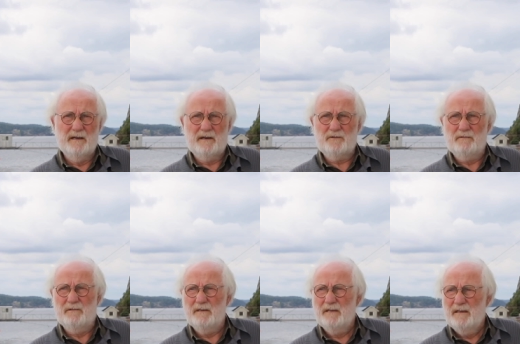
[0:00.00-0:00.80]

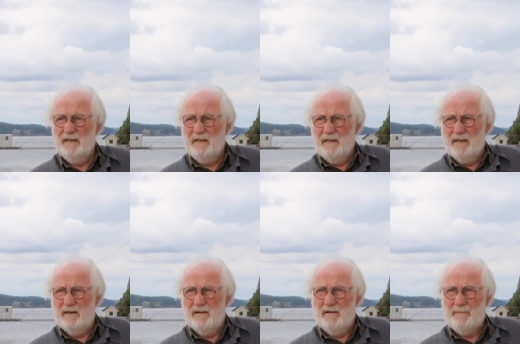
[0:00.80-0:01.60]
actually.
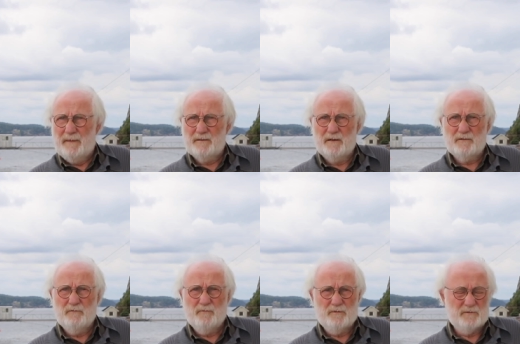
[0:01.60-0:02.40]
Um,
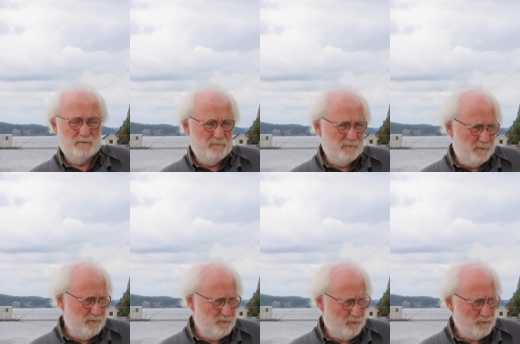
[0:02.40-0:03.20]
was a
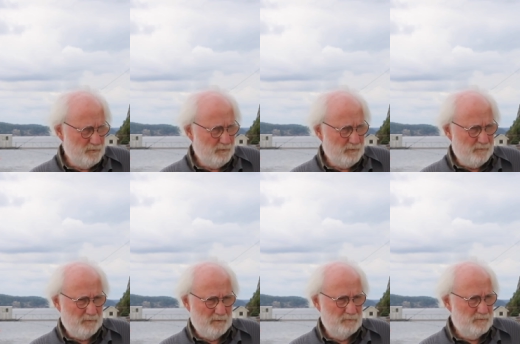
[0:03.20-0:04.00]
Swedish
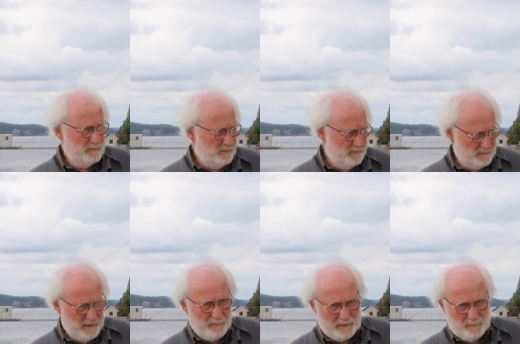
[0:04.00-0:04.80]
oceanographer who did his
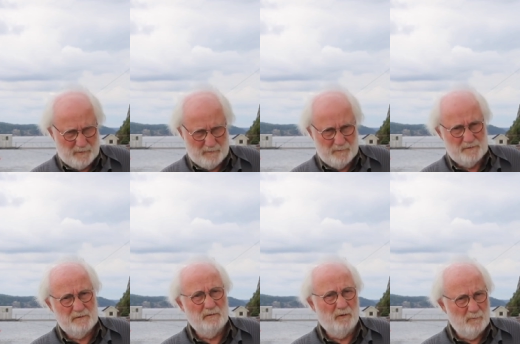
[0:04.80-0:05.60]
lab experiments
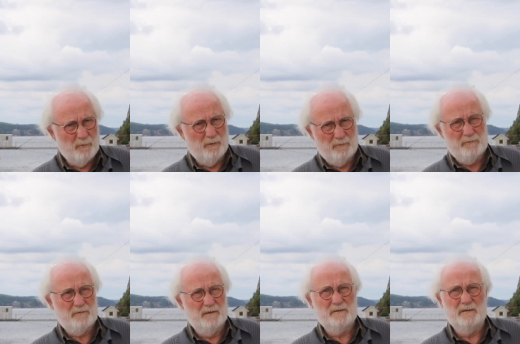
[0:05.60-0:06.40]
here on Bornö
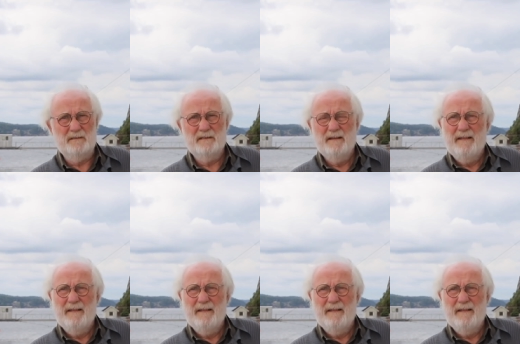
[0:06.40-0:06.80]
Station,